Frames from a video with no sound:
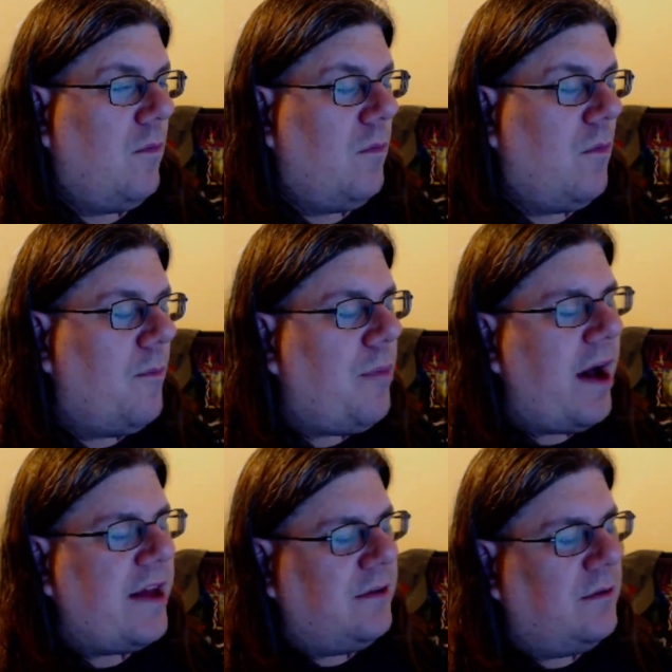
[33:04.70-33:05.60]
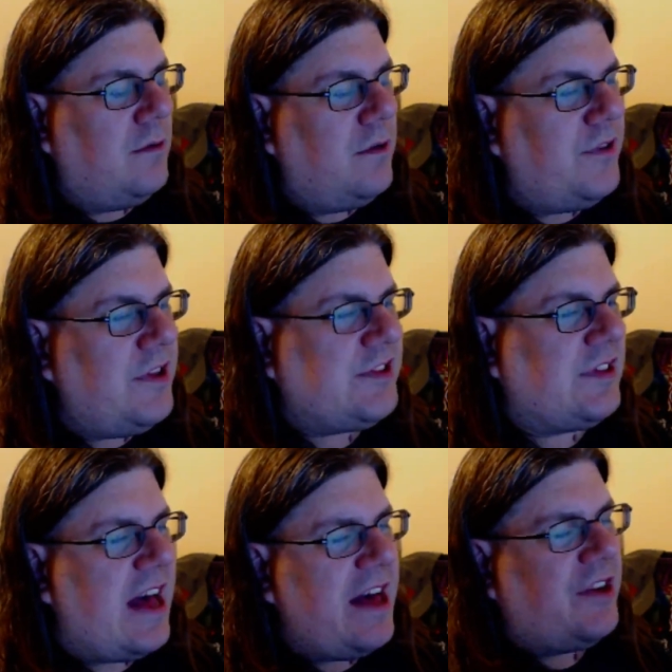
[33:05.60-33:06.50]
but
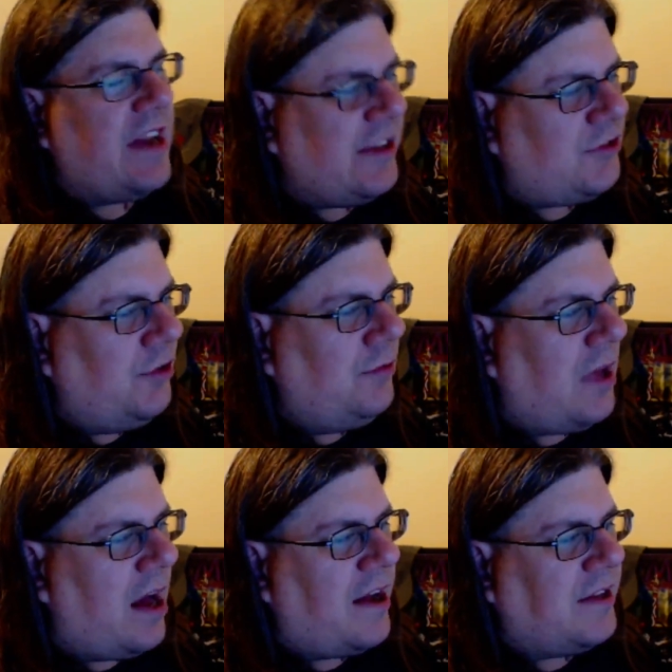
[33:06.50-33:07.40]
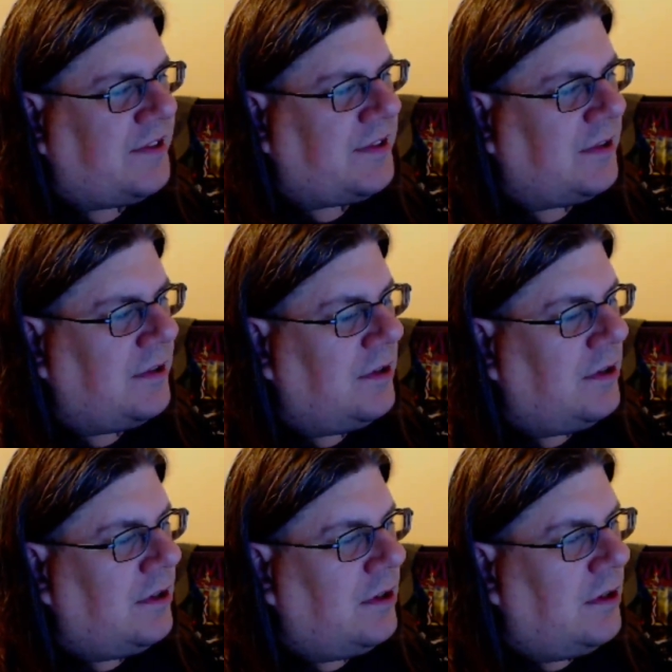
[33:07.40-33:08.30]
the last two lines,
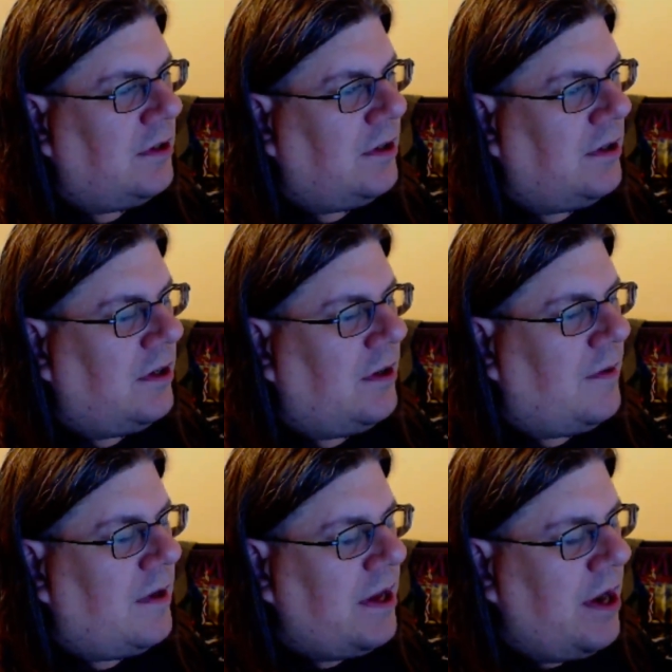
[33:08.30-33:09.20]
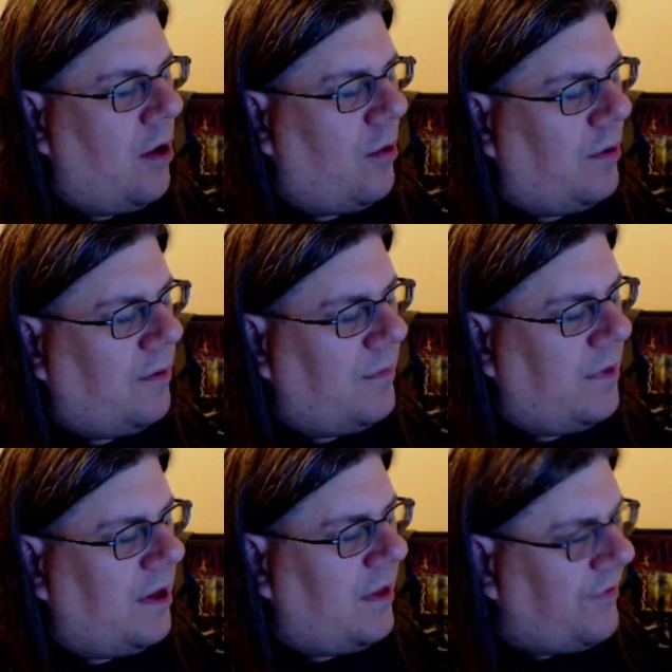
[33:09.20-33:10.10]

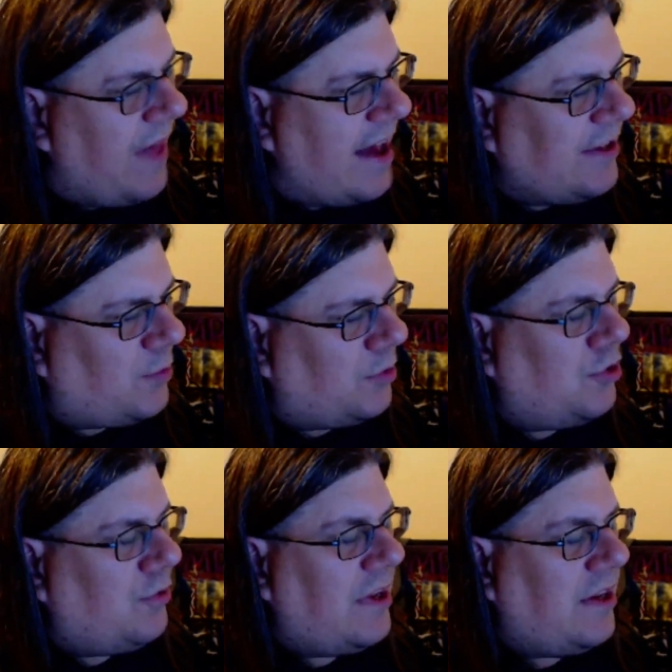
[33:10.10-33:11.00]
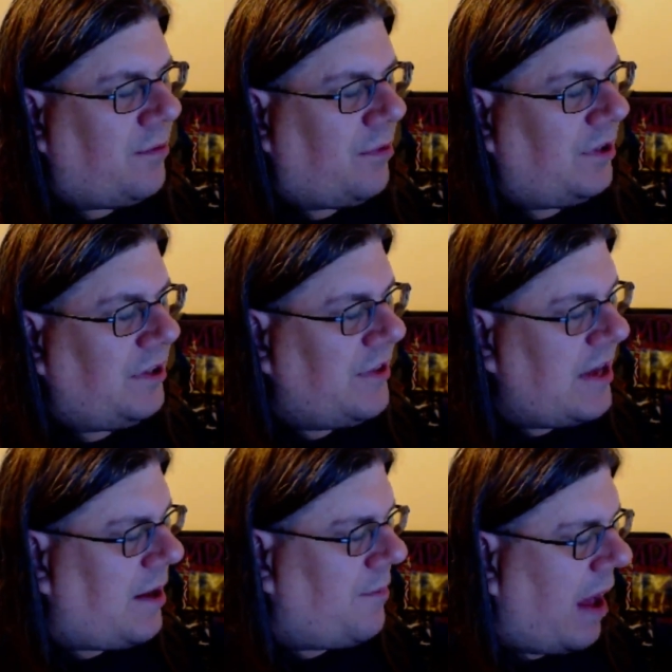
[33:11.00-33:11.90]
that is what you need to really think
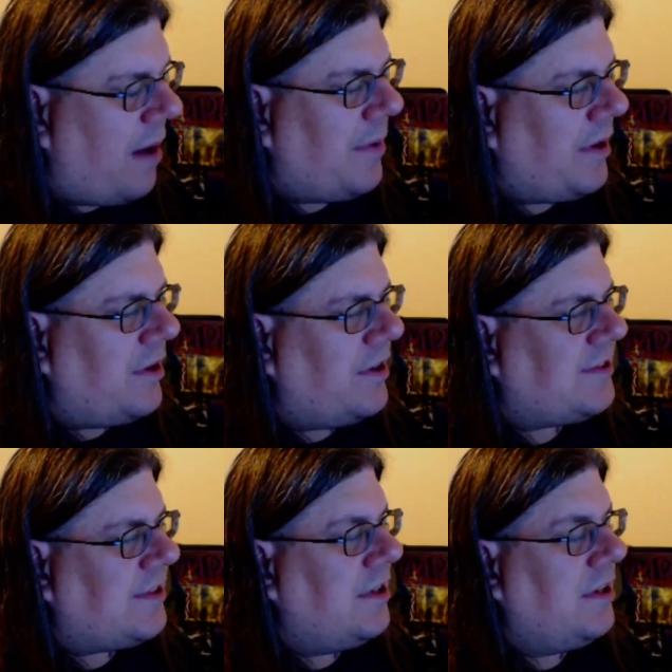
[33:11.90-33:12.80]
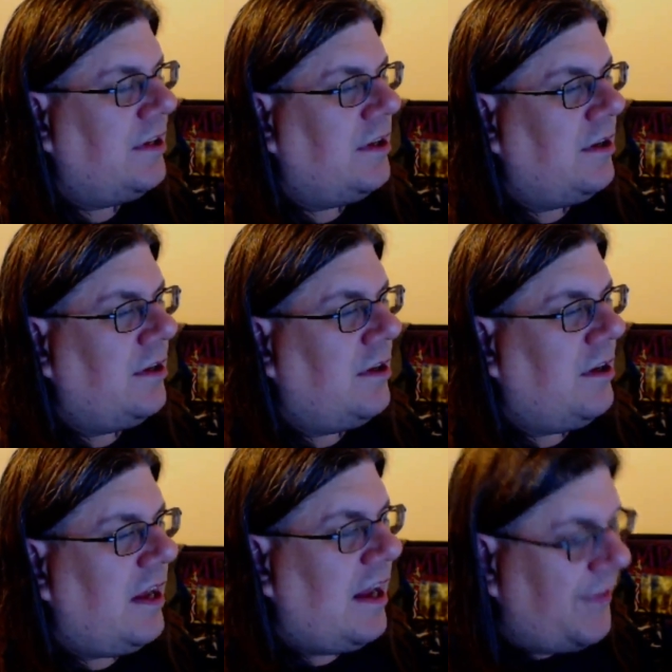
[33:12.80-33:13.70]
about, because
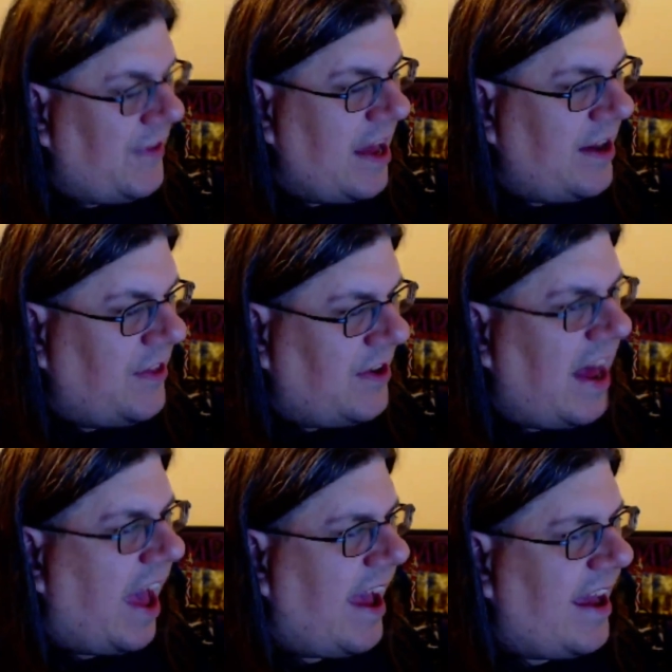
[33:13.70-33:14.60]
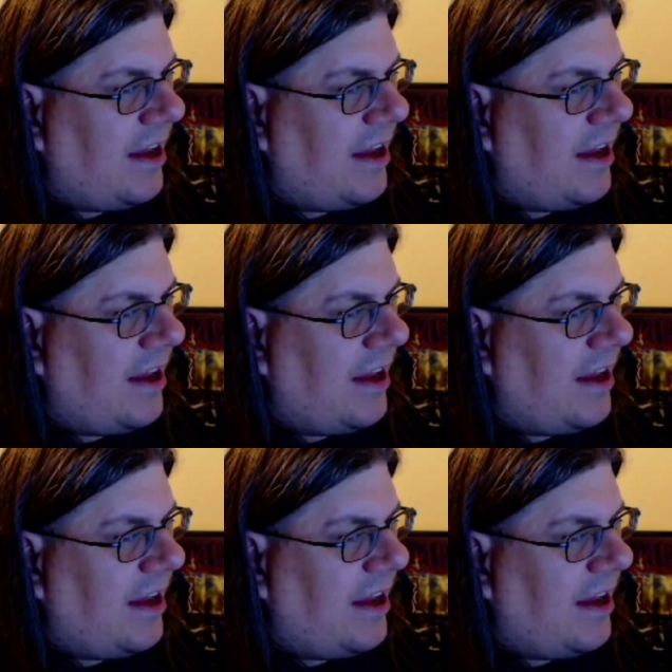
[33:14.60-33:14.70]
at the end of the day,